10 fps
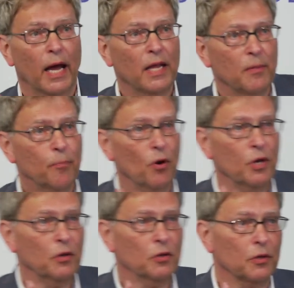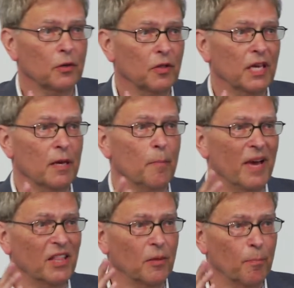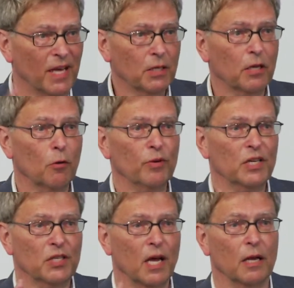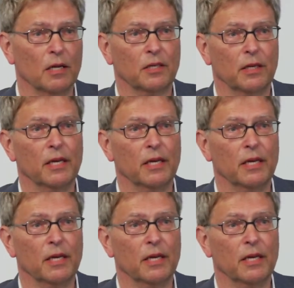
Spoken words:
And the point, the mathematical result